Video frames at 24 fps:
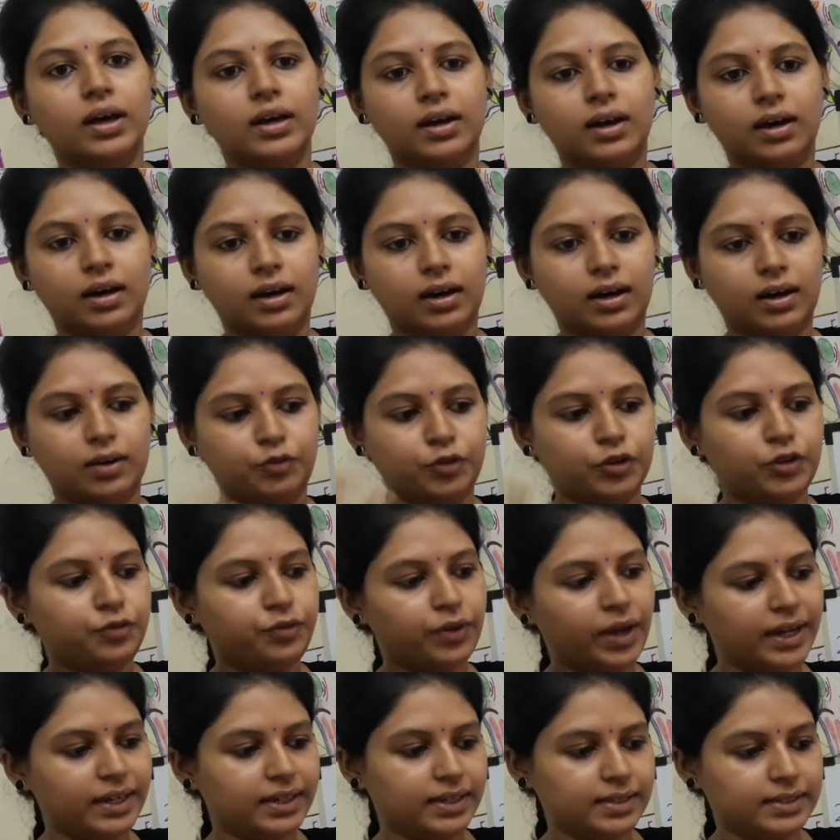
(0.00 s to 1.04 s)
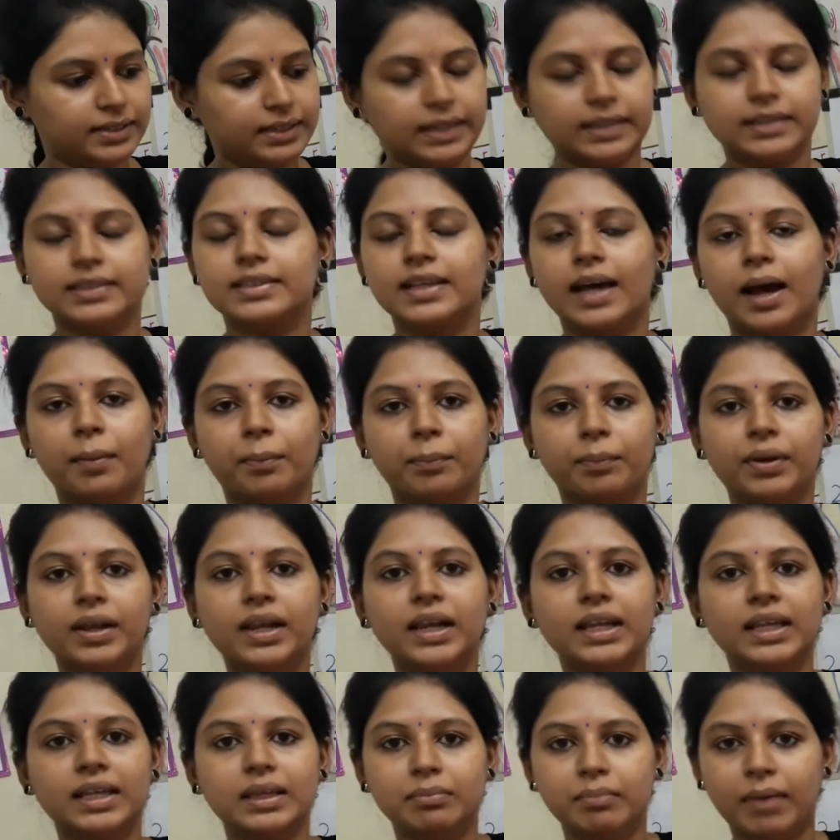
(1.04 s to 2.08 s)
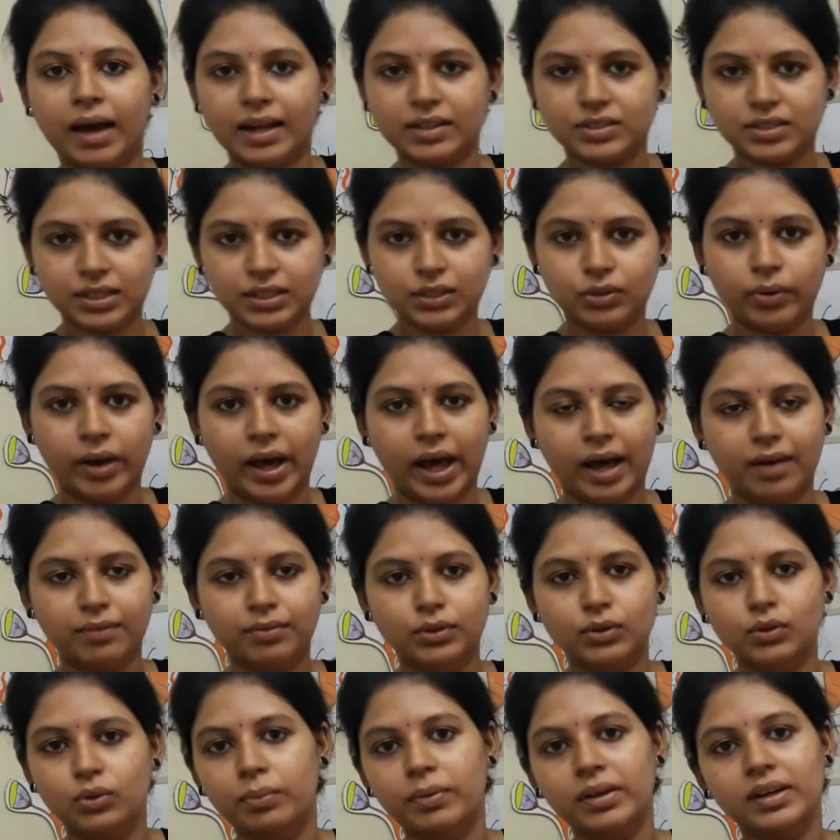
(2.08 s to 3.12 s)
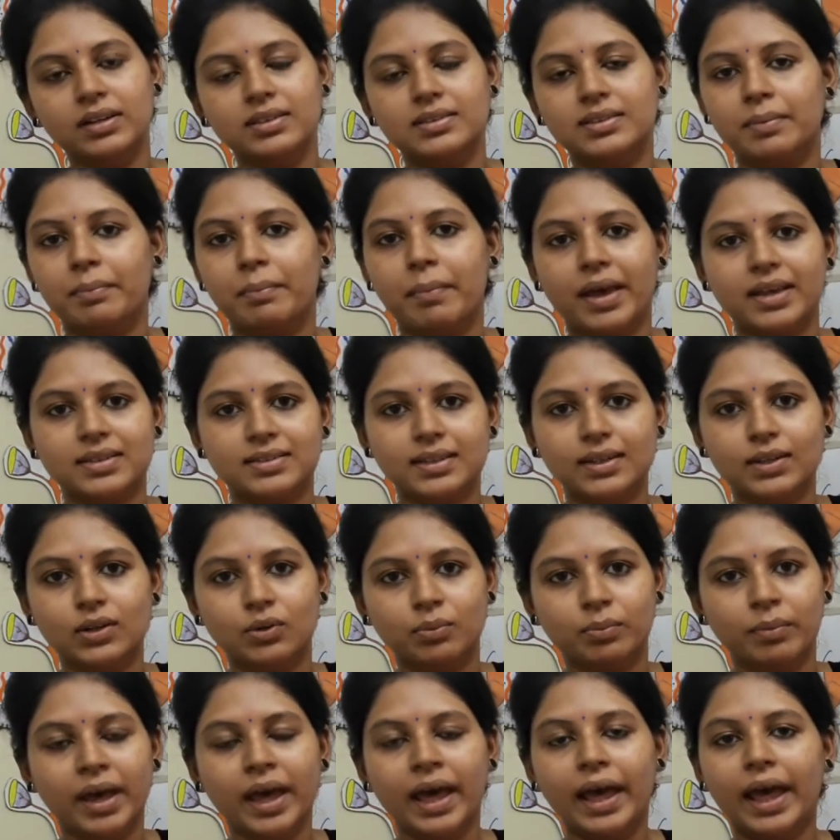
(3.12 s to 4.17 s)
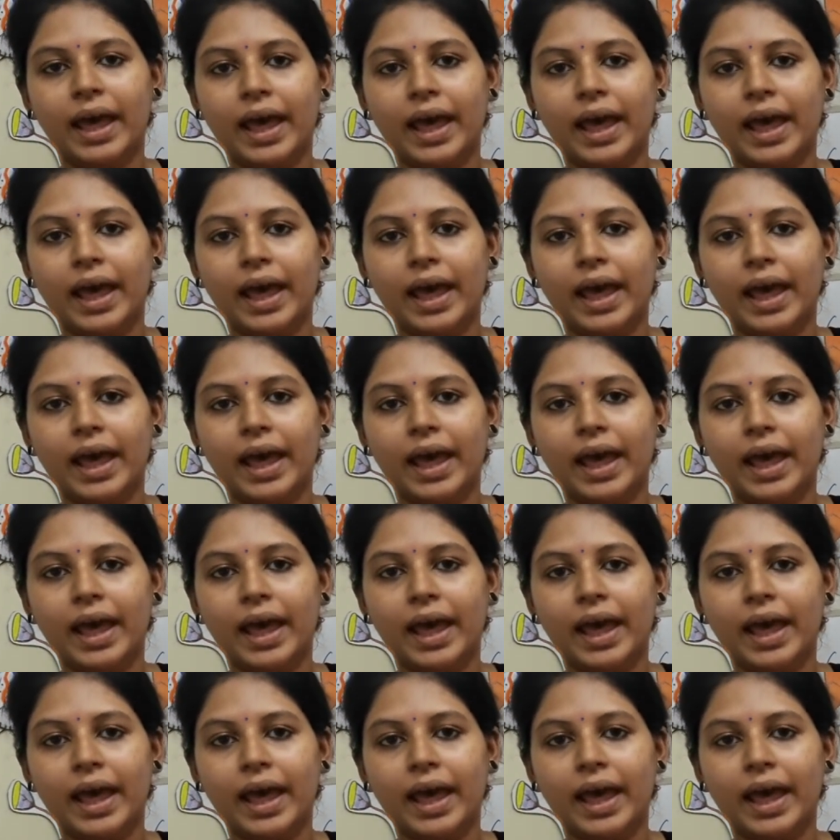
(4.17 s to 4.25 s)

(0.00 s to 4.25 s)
For the finest example, imagine you have a room and it's a messy room.